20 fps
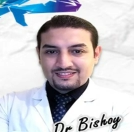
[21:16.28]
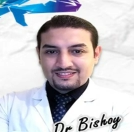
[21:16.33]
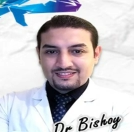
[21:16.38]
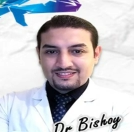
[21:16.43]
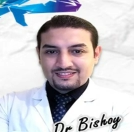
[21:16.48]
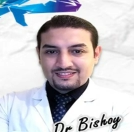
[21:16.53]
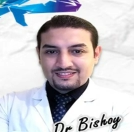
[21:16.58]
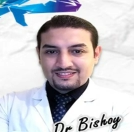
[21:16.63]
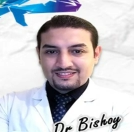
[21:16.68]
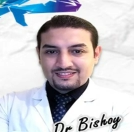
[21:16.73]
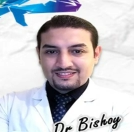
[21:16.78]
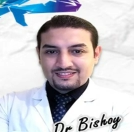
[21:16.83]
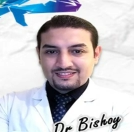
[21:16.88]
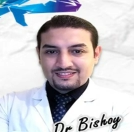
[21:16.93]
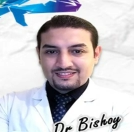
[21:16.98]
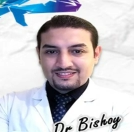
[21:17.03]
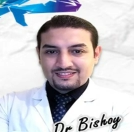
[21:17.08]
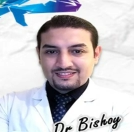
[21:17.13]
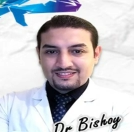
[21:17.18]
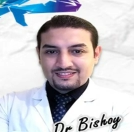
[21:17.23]

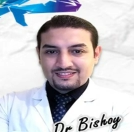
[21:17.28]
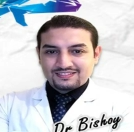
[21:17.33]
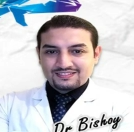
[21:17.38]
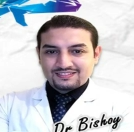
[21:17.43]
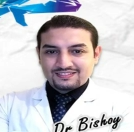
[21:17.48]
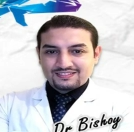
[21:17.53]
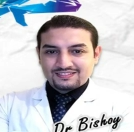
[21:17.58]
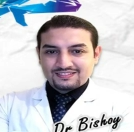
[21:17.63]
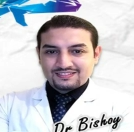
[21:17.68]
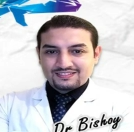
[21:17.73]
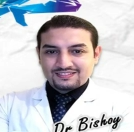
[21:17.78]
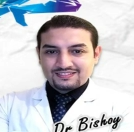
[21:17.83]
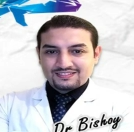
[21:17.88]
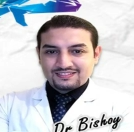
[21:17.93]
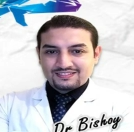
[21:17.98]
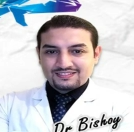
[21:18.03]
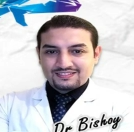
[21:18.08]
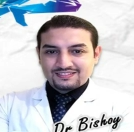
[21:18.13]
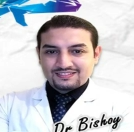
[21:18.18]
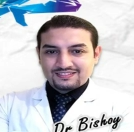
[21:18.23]

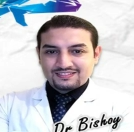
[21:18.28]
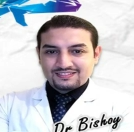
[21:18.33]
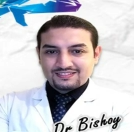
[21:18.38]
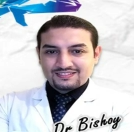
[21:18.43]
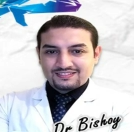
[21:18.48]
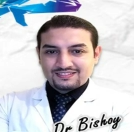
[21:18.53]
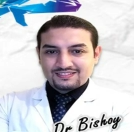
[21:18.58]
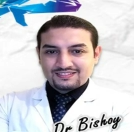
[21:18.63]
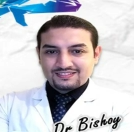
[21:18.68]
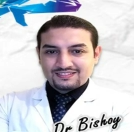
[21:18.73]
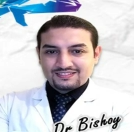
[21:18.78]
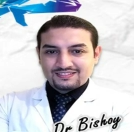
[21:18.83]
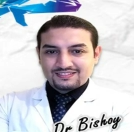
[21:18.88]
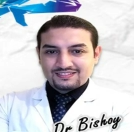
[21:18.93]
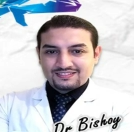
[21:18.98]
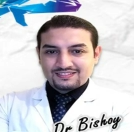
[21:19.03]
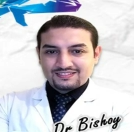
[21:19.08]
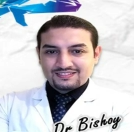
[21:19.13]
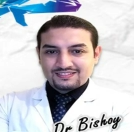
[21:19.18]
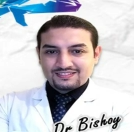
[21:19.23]

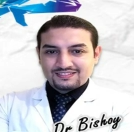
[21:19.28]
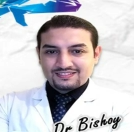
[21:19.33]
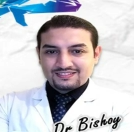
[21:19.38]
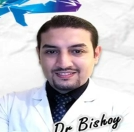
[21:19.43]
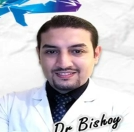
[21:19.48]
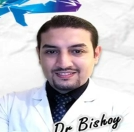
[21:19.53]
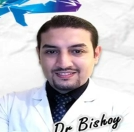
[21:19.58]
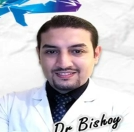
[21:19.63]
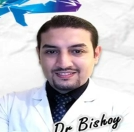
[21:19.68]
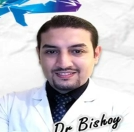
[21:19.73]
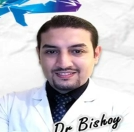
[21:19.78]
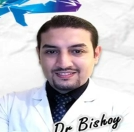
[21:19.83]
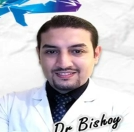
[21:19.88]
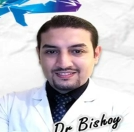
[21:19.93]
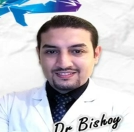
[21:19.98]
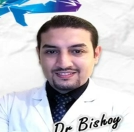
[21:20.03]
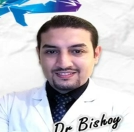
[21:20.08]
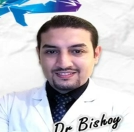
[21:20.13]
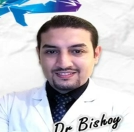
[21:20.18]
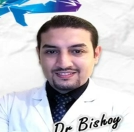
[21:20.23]

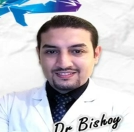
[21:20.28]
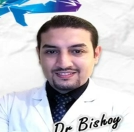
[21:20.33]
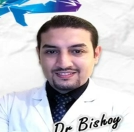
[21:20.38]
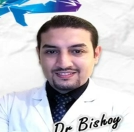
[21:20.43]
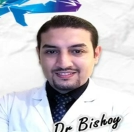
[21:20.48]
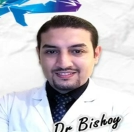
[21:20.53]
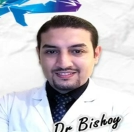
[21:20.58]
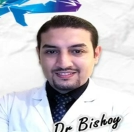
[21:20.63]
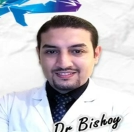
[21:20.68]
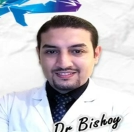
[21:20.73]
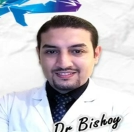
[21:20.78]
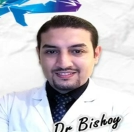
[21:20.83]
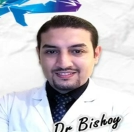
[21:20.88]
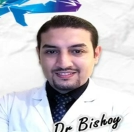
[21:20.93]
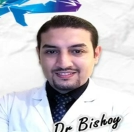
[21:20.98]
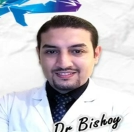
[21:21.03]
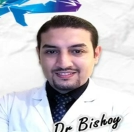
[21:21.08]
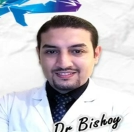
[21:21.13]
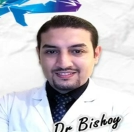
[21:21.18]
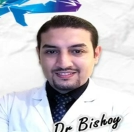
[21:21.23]

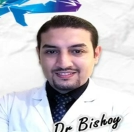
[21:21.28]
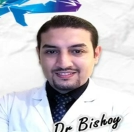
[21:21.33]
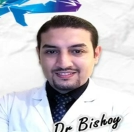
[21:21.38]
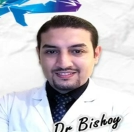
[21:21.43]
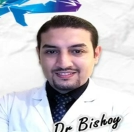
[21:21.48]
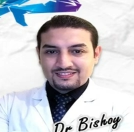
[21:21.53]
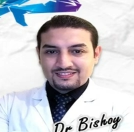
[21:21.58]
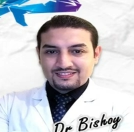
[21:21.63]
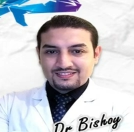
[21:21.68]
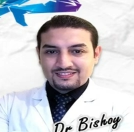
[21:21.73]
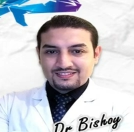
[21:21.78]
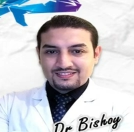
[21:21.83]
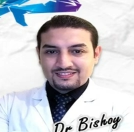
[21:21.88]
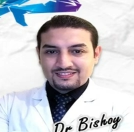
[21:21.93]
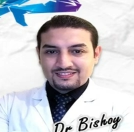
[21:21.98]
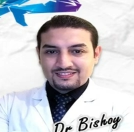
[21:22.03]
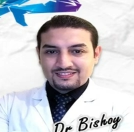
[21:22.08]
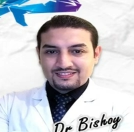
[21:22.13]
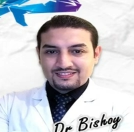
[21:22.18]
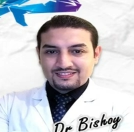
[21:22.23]

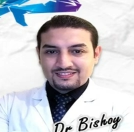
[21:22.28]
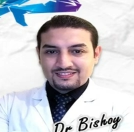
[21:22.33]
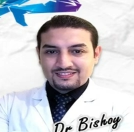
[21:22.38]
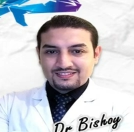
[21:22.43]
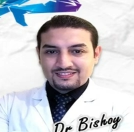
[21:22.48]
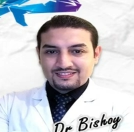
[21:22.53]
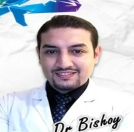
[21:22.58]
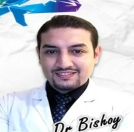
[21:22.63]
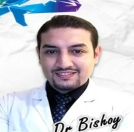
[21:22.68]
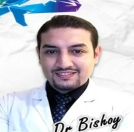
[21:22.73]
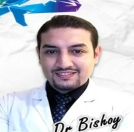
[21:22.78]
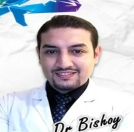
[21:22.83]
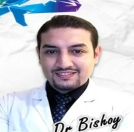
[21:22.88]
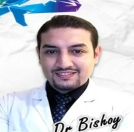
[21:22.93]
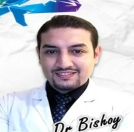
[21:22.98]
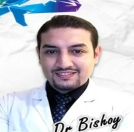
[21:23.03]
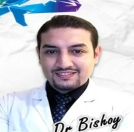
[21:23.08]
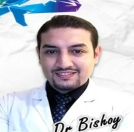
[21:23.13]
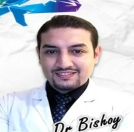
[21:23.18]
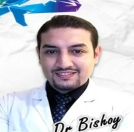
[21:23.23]

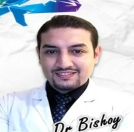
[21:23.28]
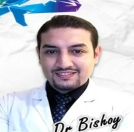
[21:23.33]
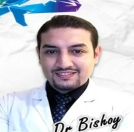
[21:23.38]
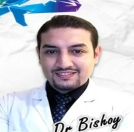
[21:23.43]
The face doesn't move, so there is nothing to read.